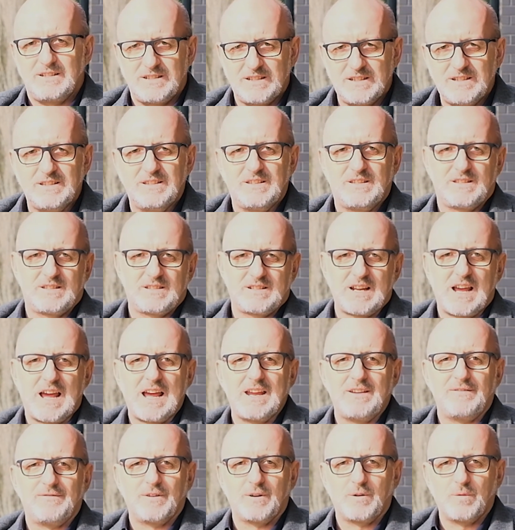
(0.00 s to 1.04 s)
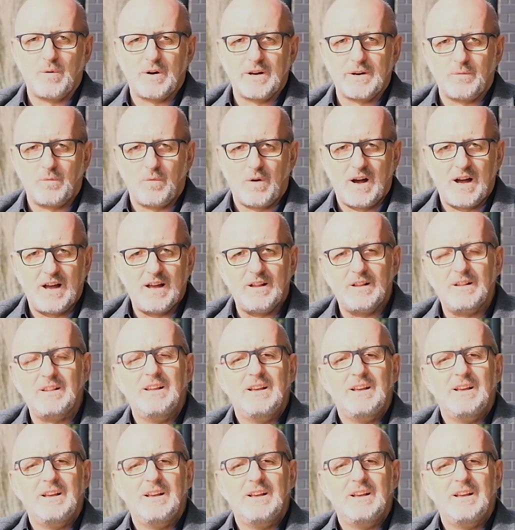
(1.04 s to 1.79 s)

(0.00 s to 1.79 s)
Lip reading: did stay for quite a while,